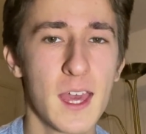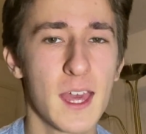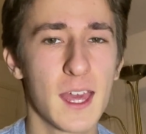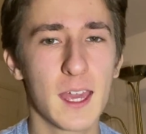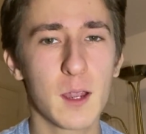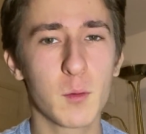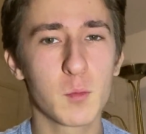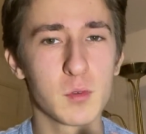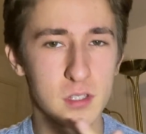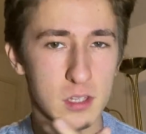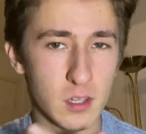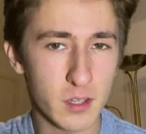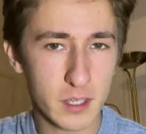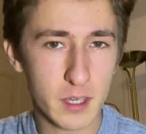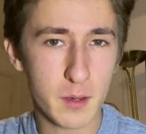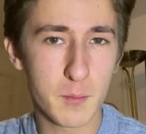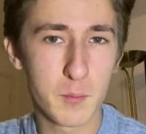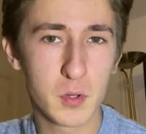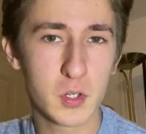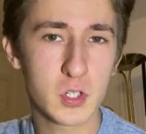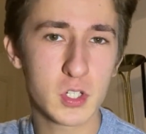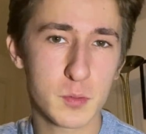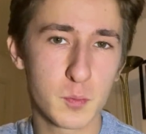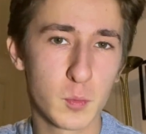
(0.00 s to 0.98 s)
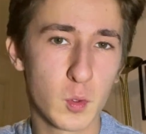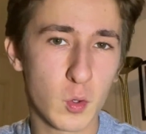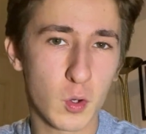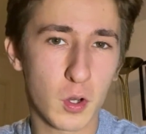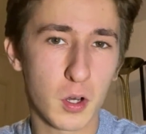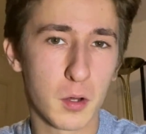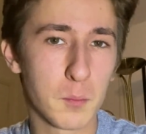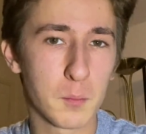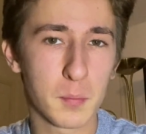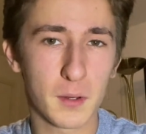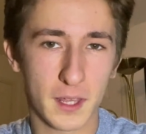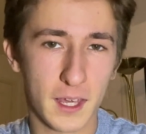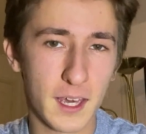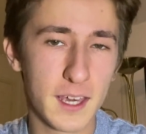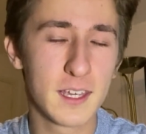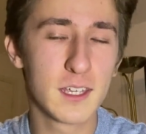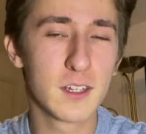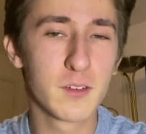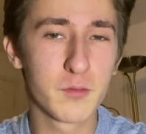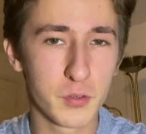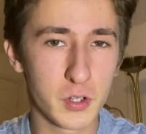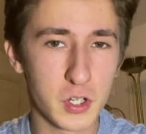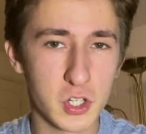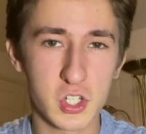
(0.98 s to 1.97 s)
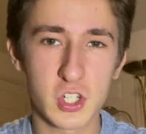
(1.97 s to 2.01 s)
It was like a much more
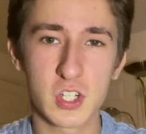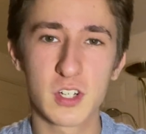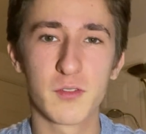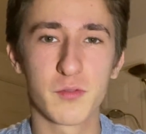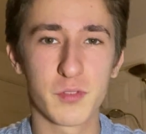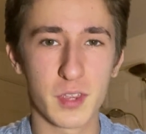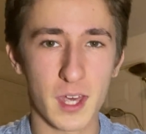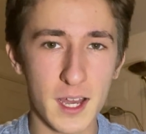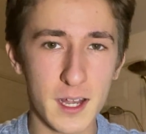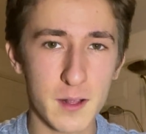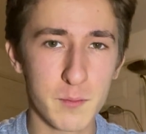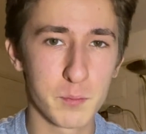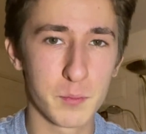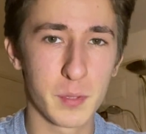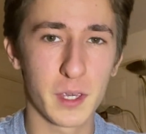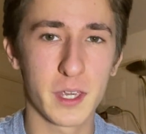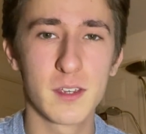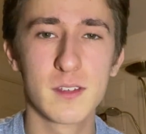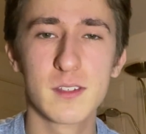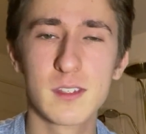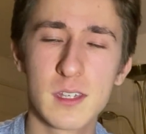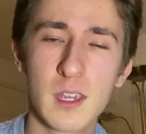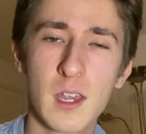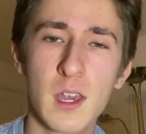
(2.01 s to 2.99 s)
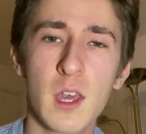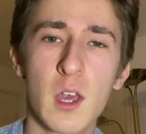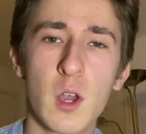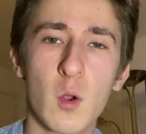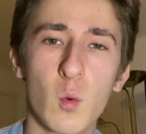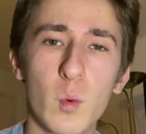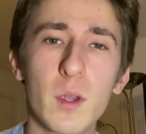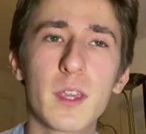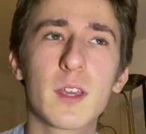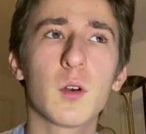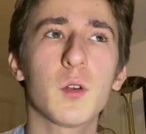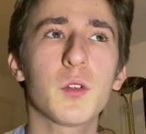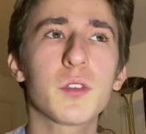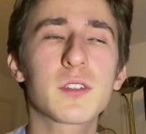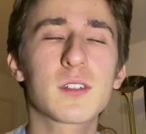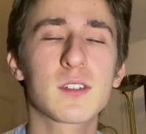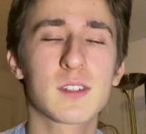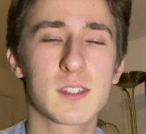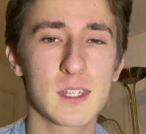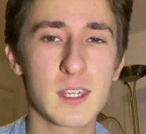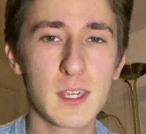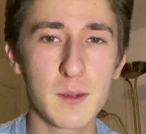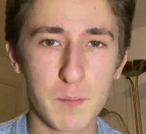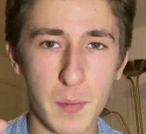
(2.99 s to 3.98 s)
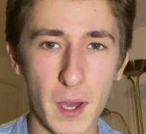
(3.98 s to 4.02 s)
complicated version of that, because we got to
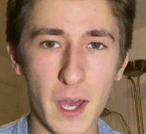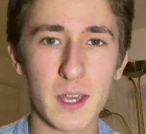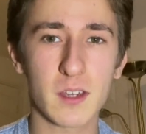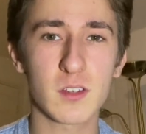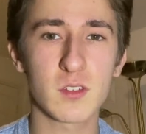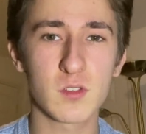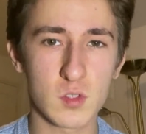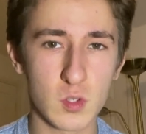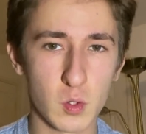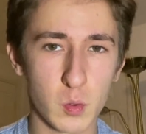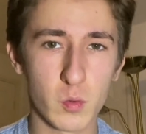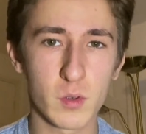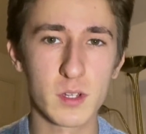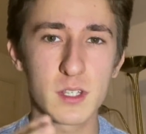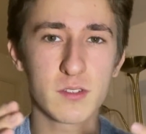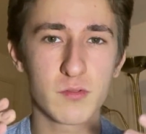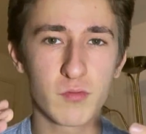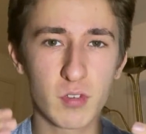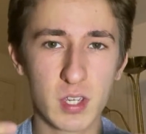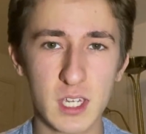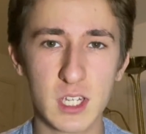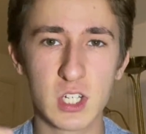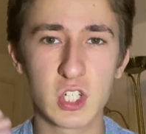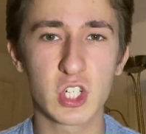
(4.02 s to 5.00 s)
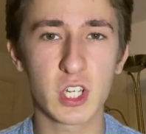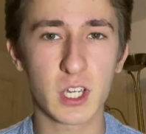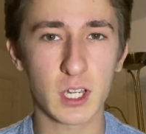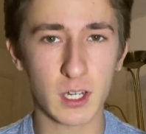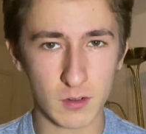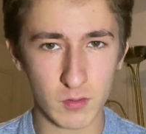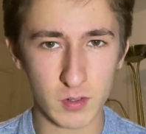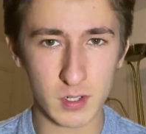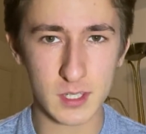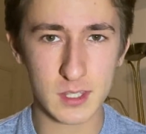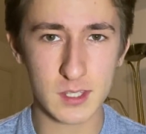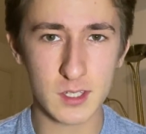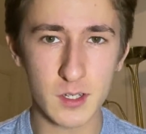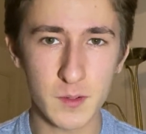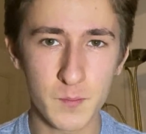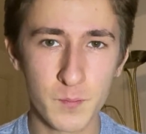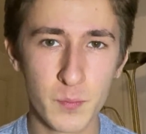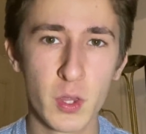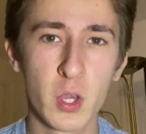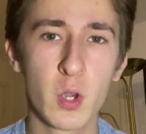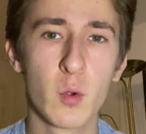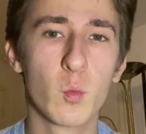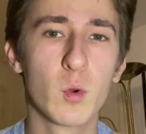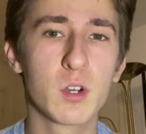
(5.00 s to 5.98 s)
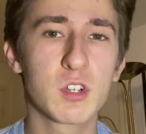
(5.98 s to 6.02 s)
see backstories for each character,
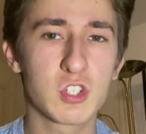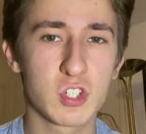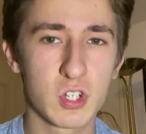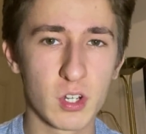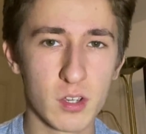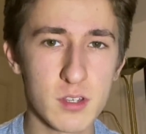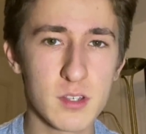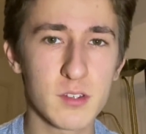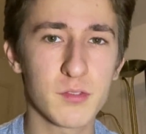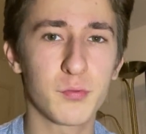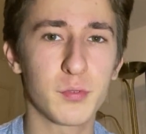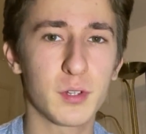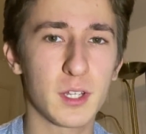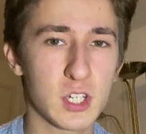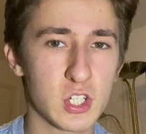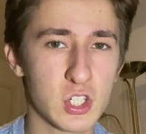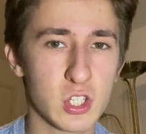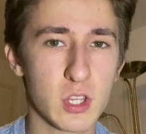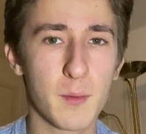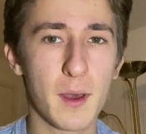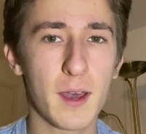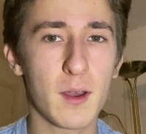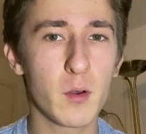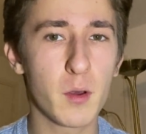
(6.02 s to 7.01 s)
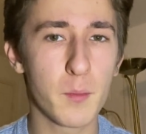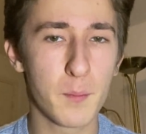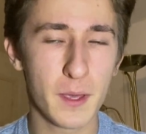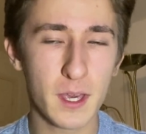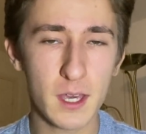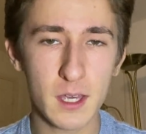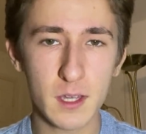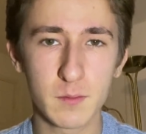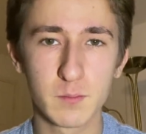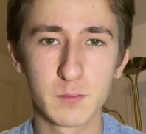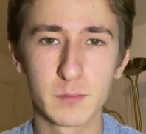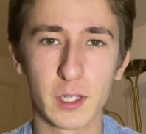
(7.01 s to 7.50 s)
which does flesh them out a bit.